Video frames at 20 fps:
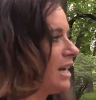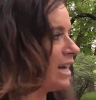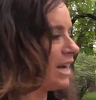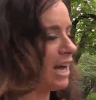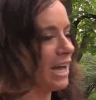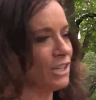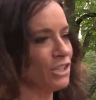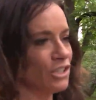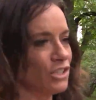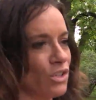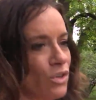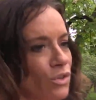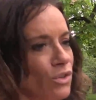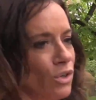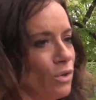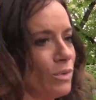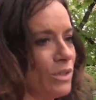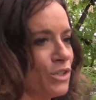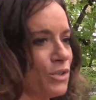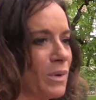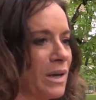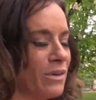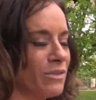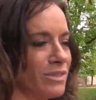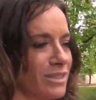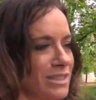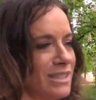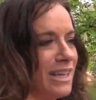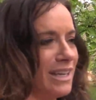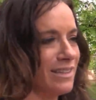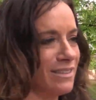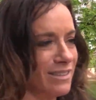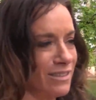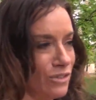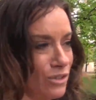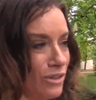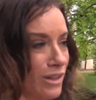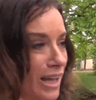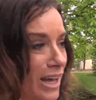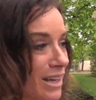I just don't know which route to take to
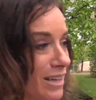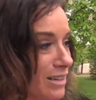do that.